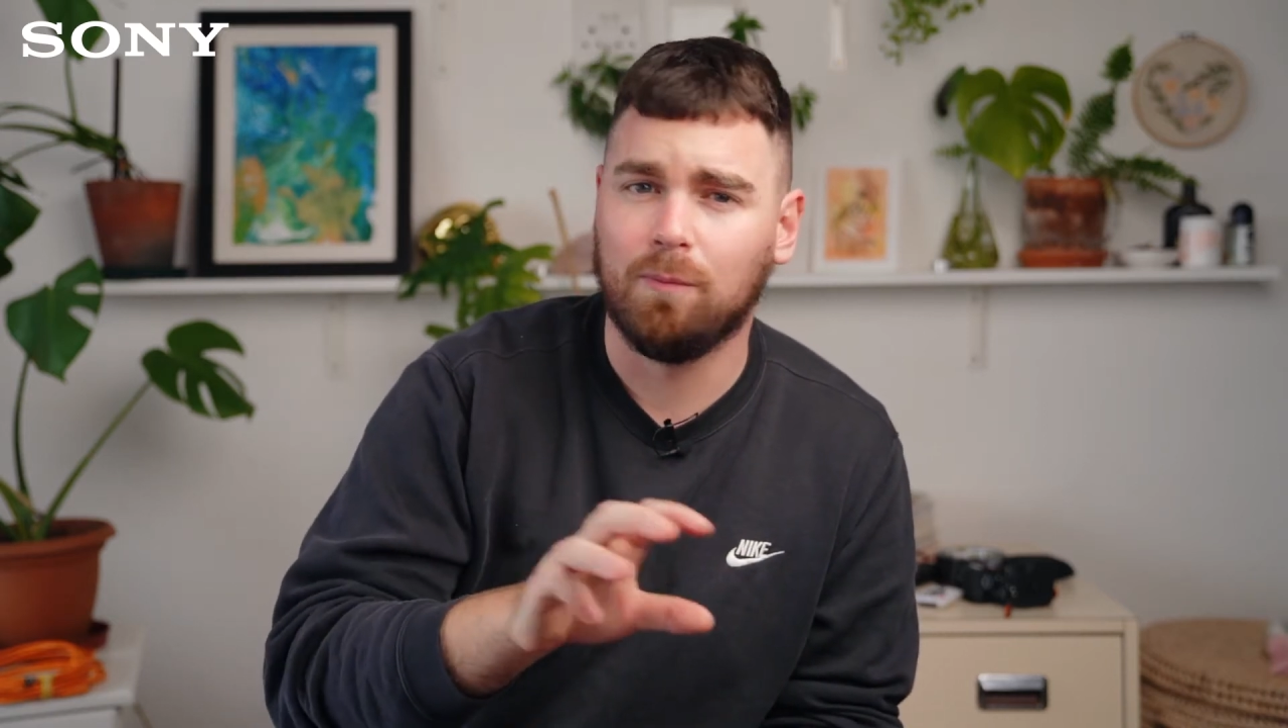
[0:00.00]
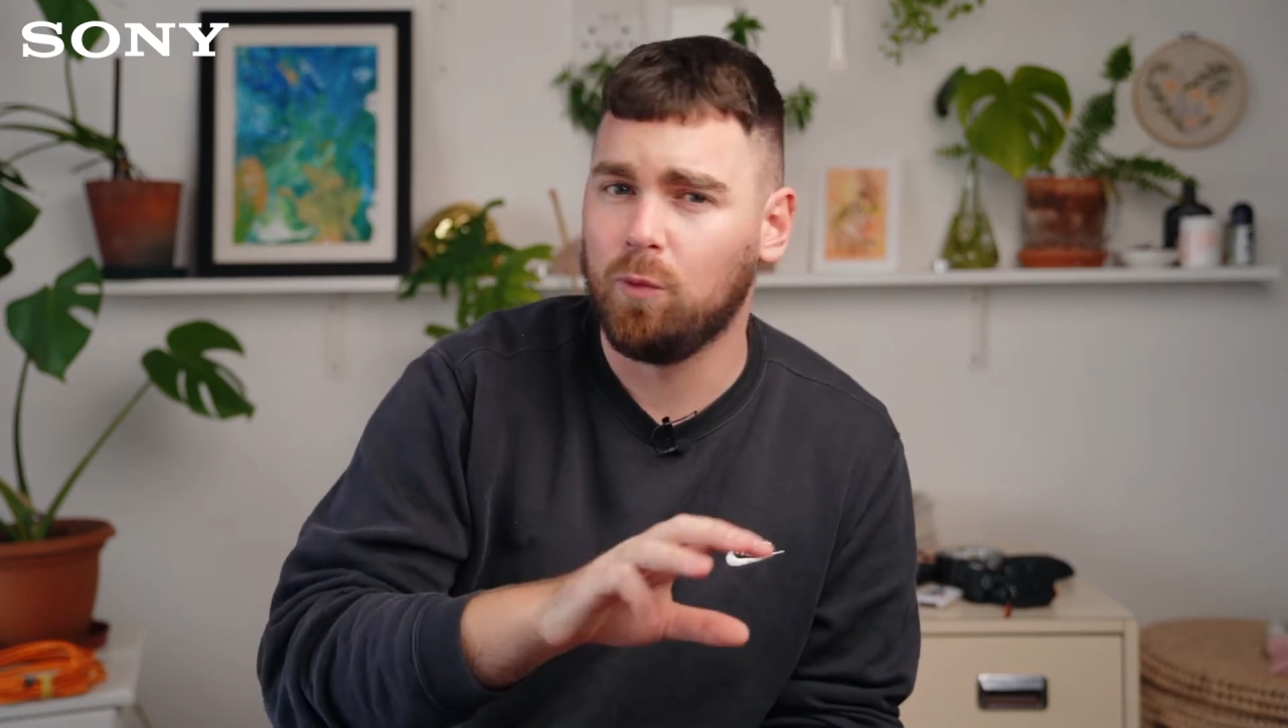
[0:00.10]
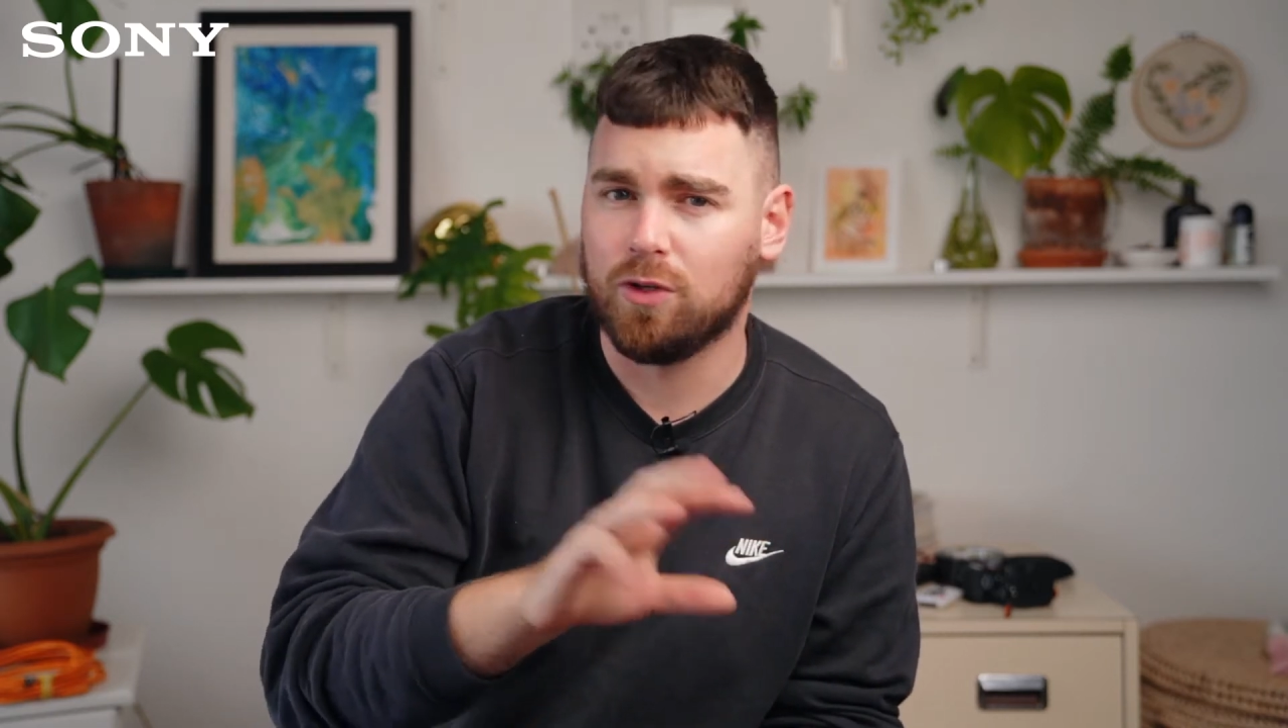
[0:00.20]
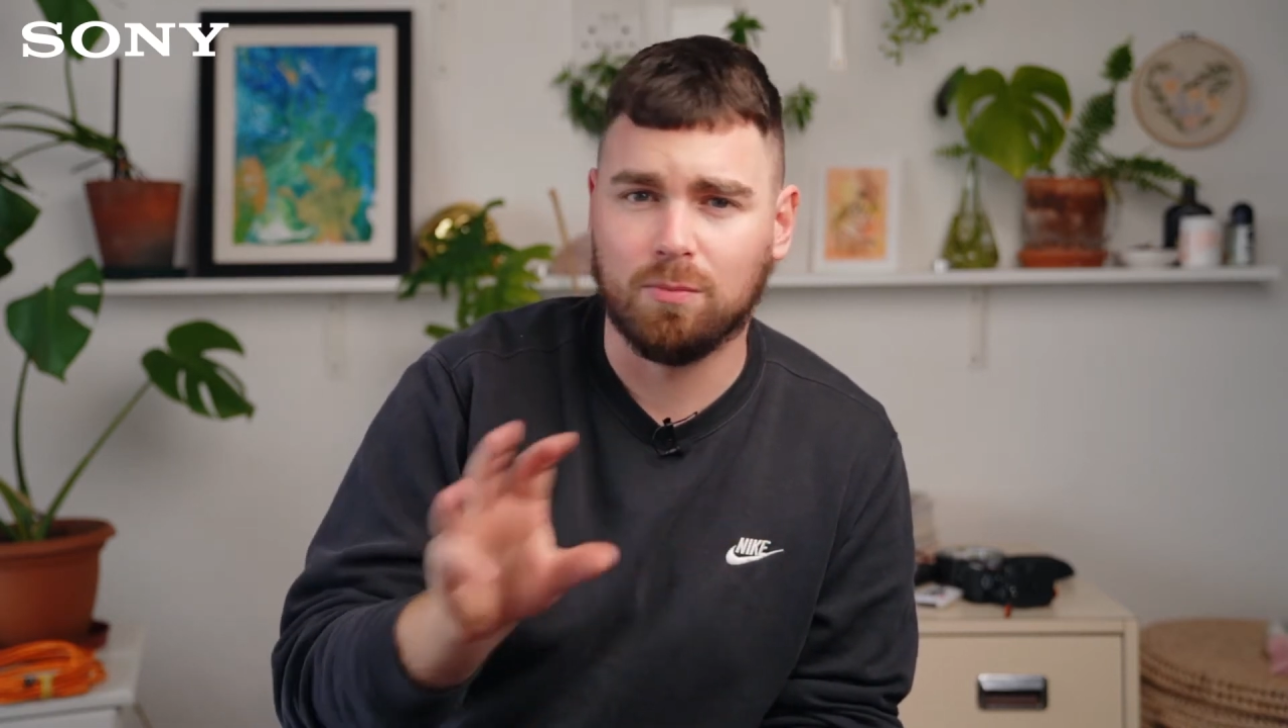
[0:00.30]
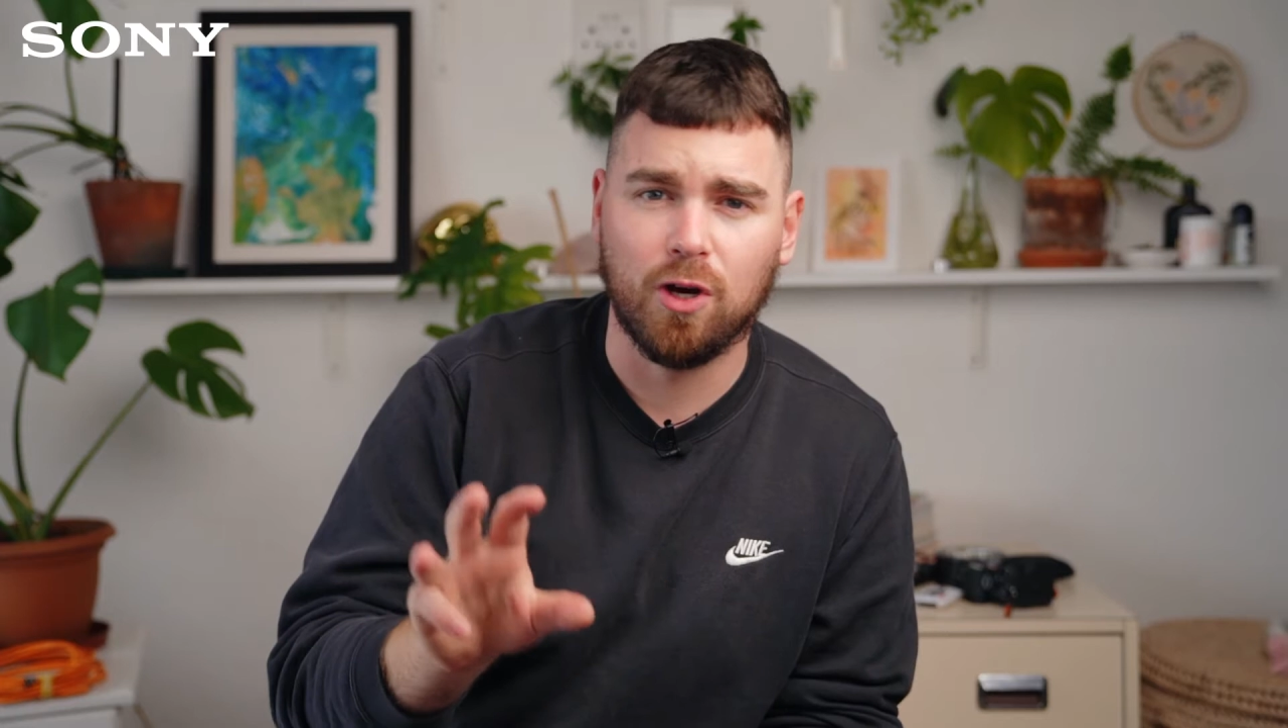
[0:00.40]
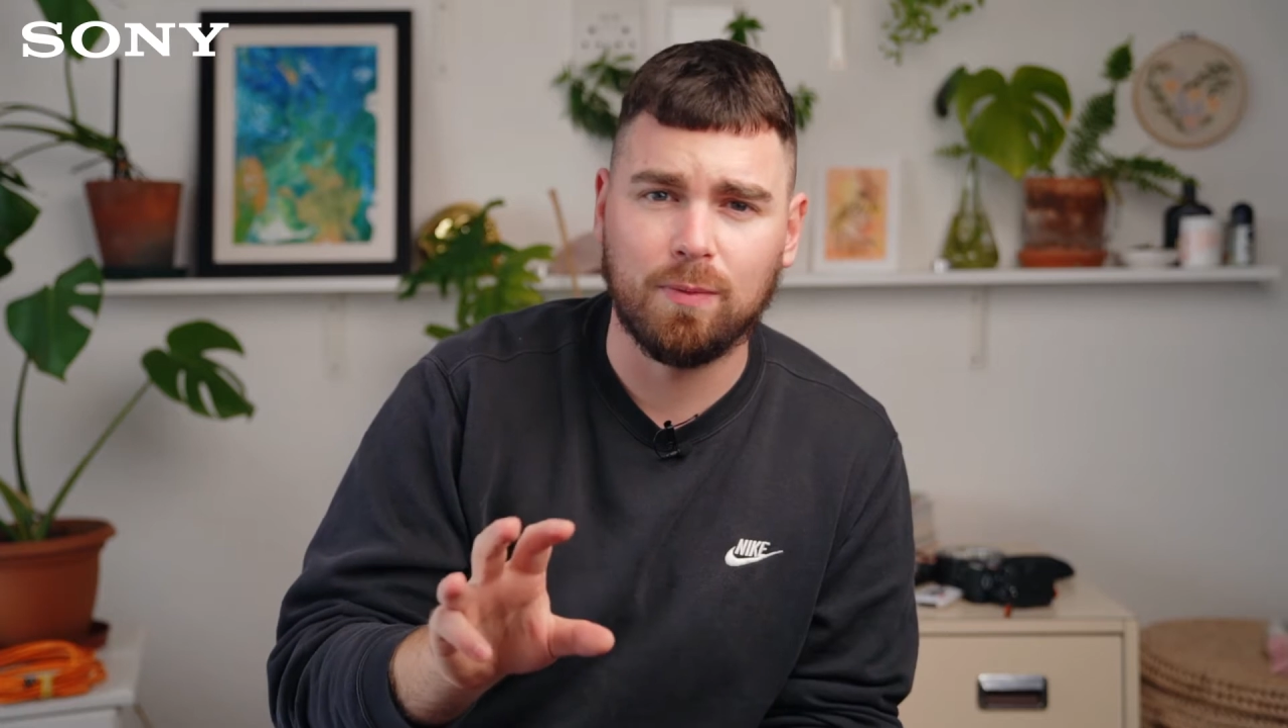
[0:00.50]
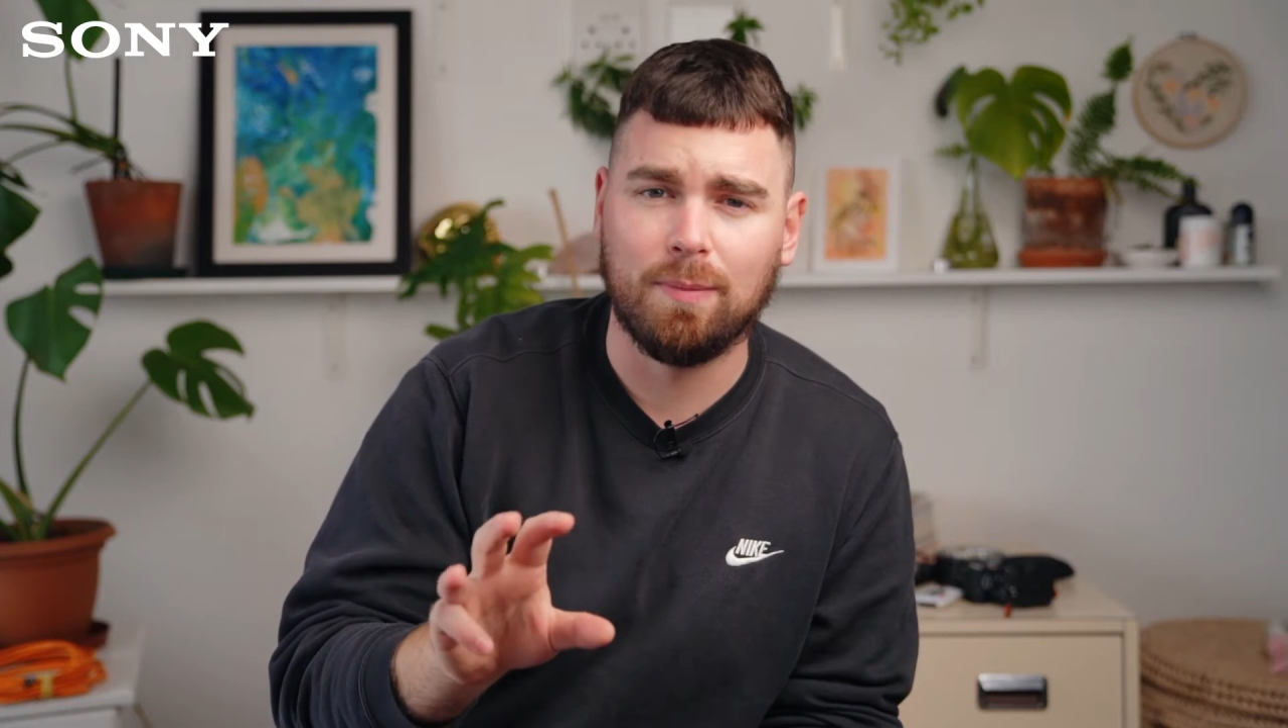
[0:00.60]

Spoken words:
which most